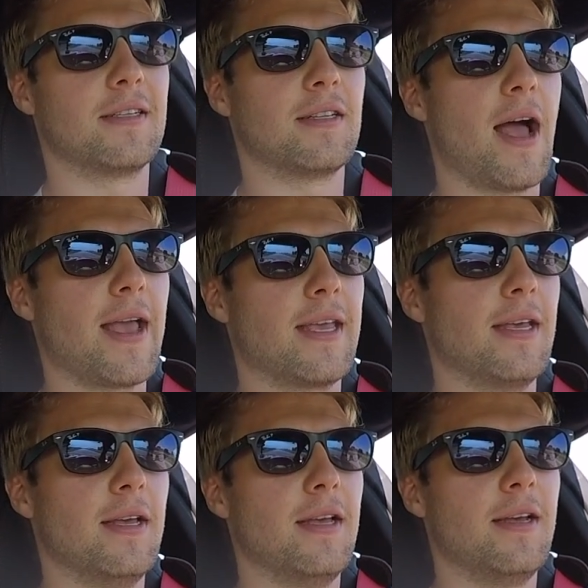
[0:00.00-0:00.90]
Like,
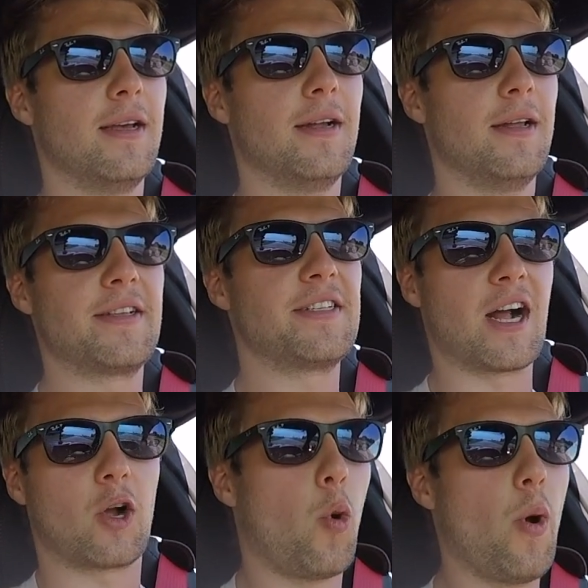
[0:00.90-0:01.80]
it's
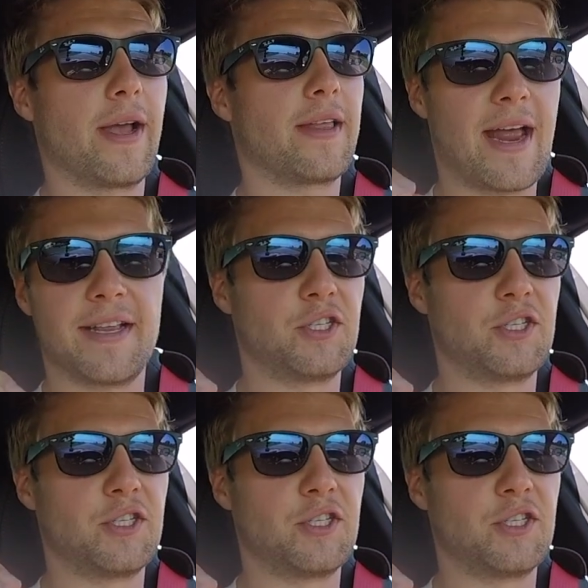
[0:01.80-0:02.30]
not quick, that is